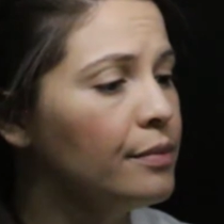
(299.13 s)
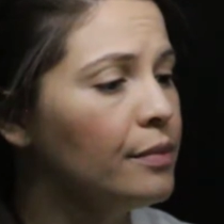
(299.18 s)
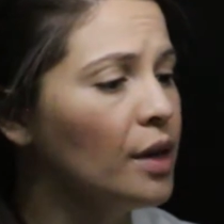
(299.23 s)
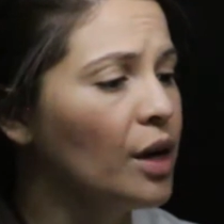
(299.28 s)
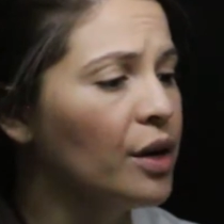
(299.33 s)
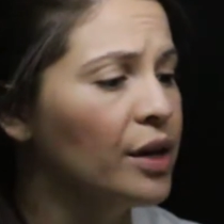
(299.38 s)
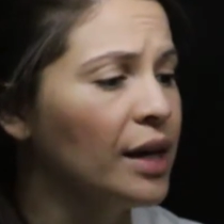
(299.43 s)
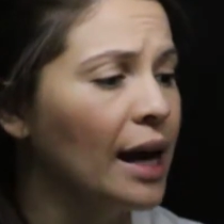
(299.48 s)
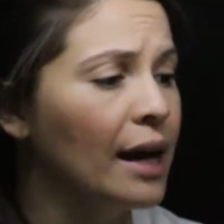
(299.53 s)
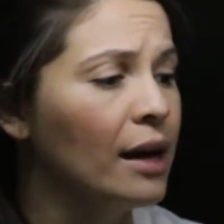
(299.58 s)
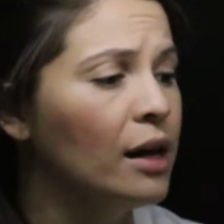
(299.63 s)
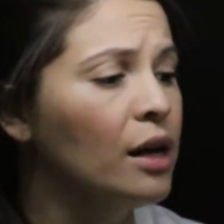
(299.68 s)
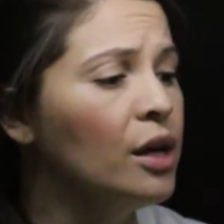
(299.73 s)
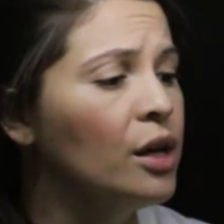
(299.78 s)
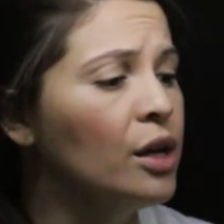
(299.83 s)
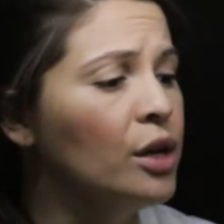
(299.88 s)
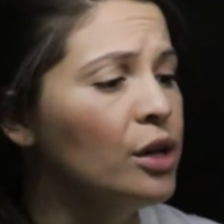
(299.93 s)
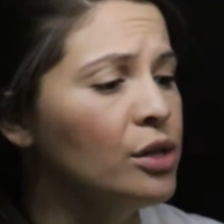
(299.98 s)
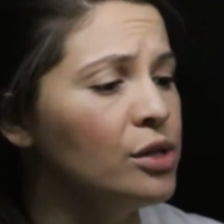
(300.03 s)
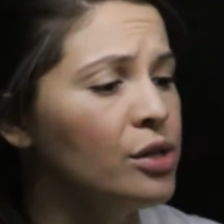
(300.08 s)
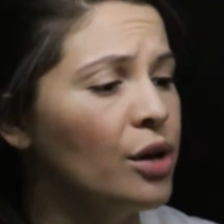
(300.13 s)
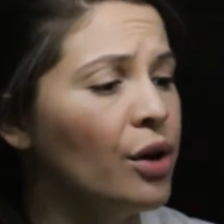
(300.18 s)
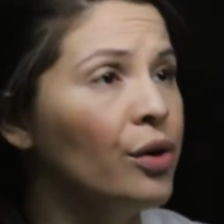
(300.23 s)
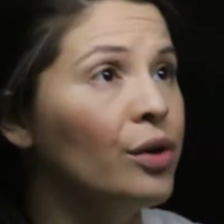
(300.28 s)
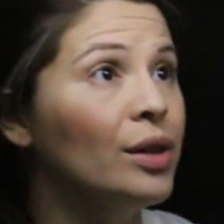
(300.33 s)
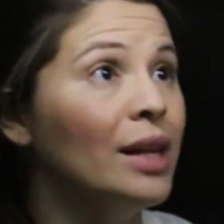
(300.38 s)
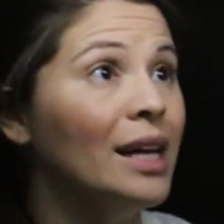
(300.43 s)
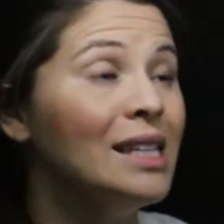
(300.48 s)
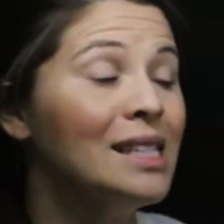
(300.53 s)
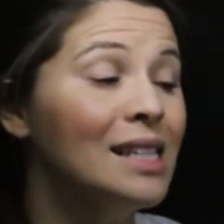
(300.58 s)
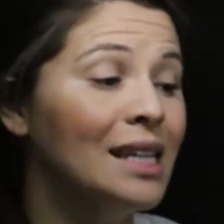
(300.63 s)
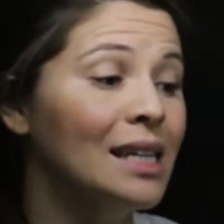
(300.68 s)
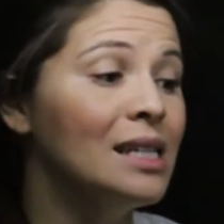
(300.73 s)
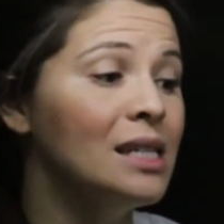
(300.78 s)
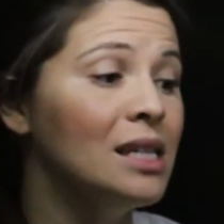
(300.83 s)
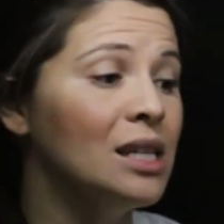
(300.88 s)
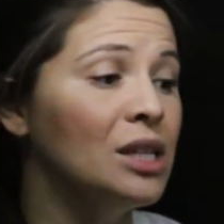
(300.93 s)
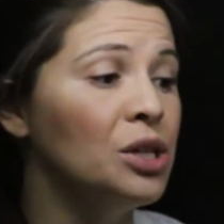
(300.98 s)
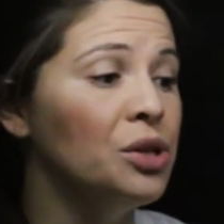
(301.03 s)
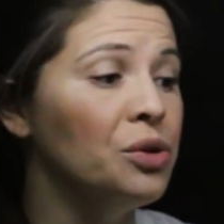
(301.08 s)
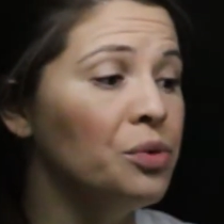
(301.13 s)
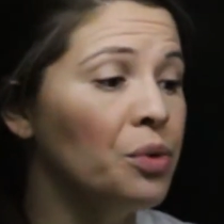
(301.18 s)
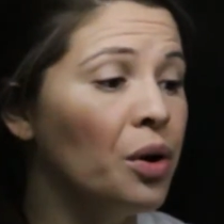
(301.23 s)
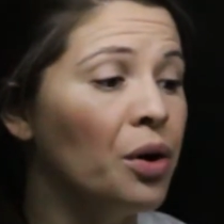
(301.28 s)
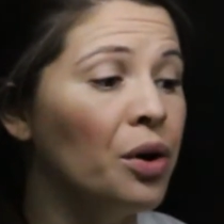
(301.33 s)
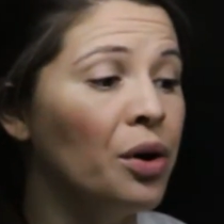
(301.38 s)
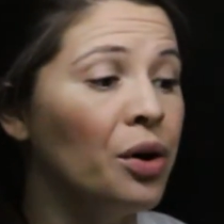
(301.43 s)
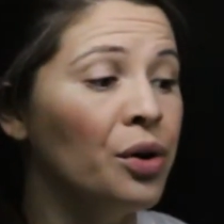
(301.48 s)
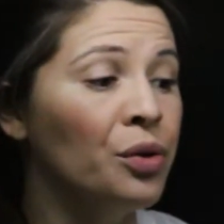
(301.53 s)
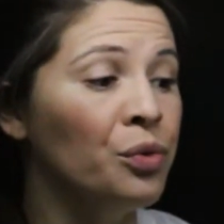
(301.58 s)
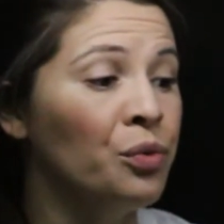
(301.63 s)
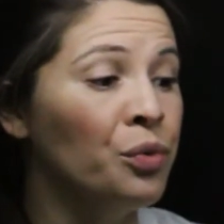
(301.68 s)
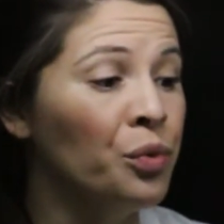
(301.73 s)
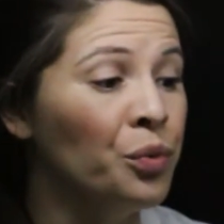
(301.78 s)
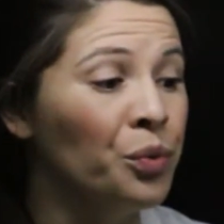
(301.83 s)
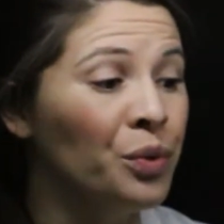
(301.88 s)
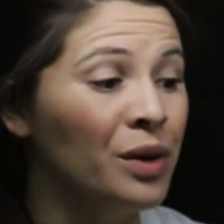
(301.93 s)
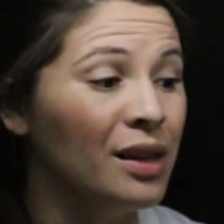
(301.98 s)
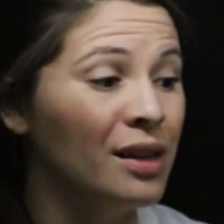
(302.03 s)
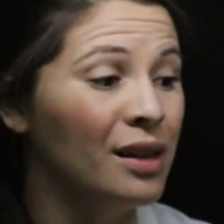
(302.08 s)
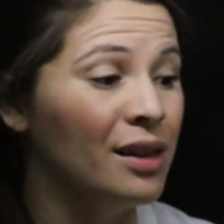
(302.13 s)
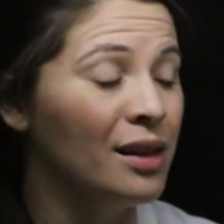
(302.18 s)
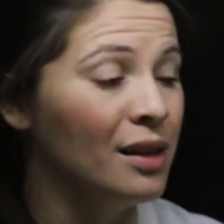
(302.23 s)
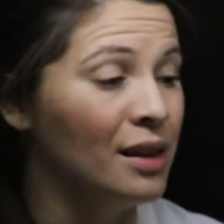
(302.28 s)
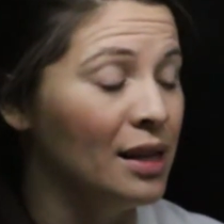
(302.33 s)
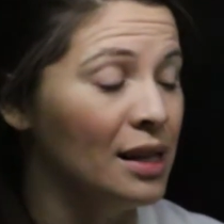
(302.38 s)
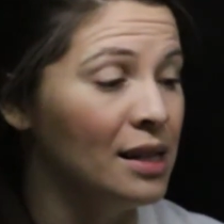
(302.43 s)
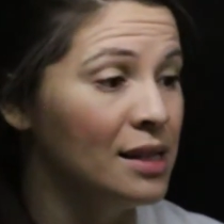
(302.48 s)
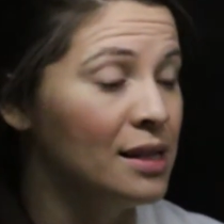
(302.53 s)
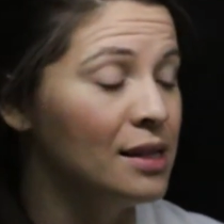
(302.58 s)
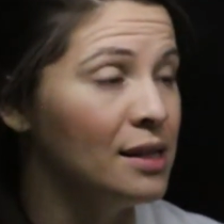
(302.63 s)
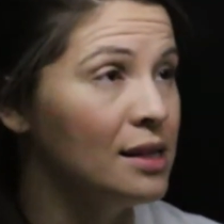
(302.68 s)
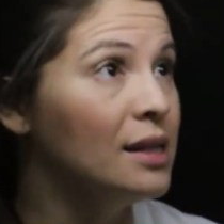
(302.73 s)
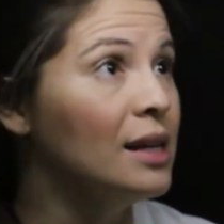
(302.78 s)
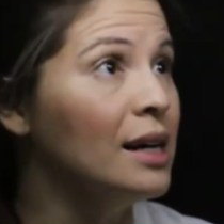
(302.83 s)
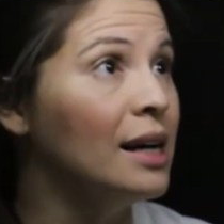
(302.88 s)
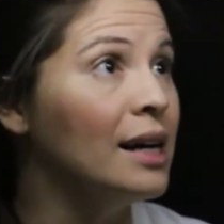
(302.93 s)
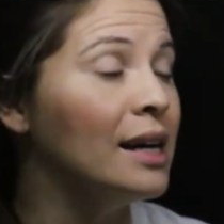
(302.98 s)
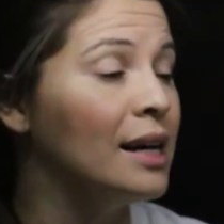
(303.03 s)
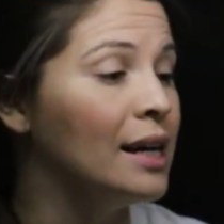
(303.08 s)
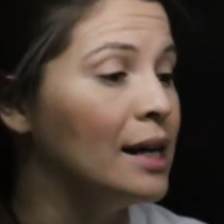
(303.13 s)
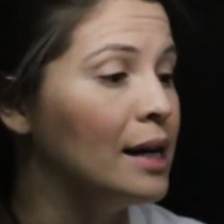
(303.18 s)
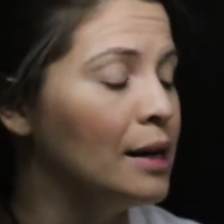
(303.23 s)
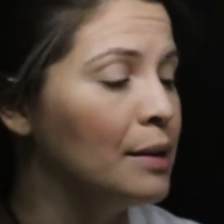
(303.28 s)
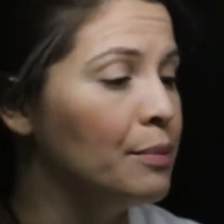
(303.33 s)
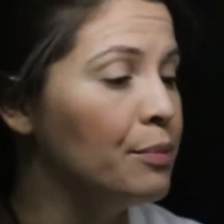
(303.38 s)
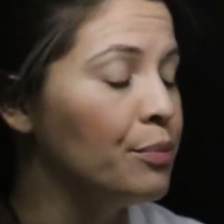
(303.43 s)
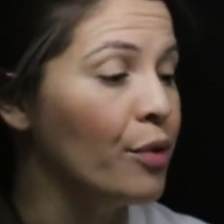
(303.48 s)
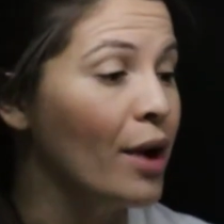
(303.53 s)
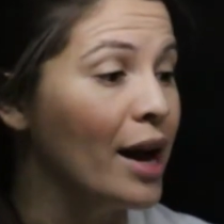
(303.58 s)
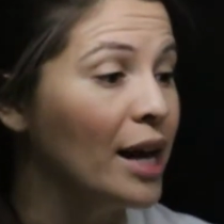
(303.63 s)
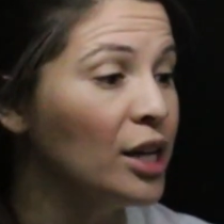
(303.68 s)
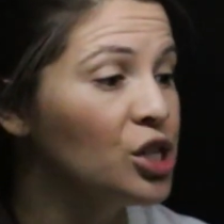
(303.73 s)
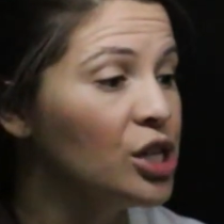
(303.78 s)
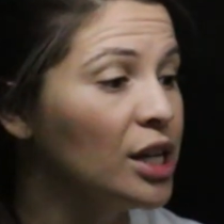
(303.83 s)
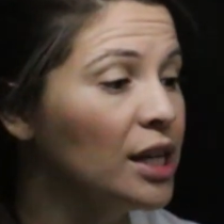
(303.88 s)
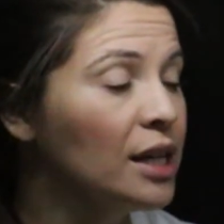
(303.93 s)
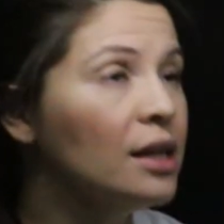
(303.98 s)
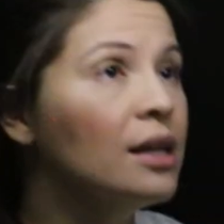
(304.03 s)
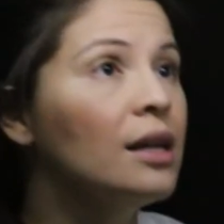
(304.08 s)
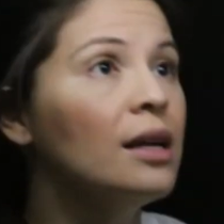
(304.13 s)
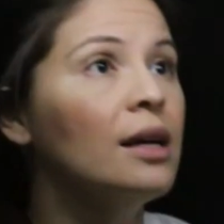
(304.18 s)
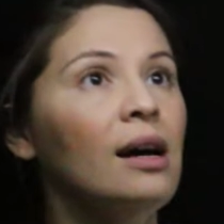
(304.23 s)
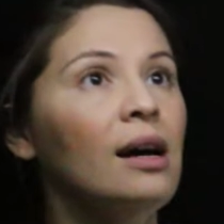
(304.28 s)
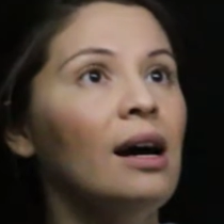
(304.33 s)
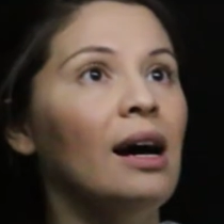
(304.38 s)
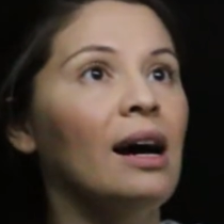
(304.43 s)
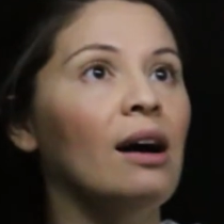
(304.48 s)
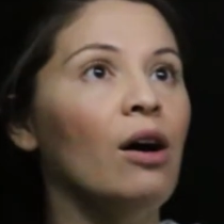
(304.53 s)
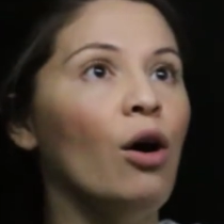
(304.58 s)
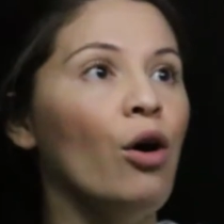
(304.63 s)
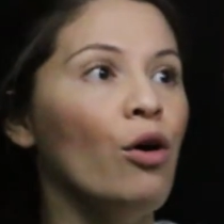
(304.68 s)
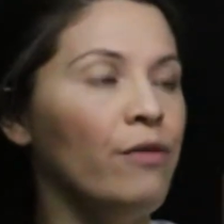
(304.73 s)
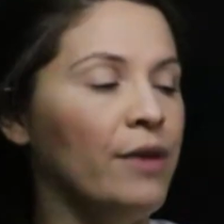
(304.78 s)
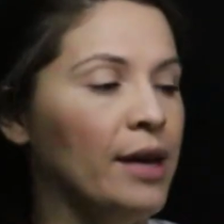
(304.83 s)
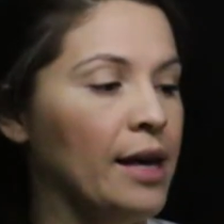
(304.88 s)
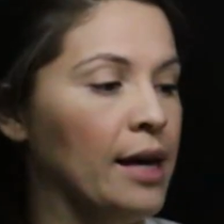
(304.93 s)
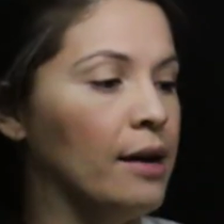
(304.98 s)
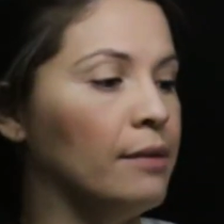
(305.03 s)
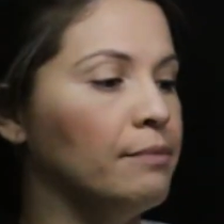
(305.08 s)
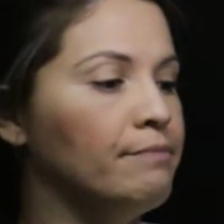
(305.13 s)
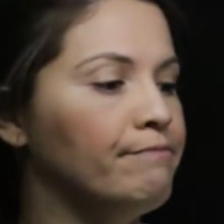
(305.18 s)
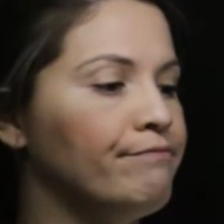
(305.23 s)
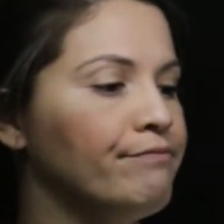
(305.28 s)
Okay, so let's continue on with this branching over here.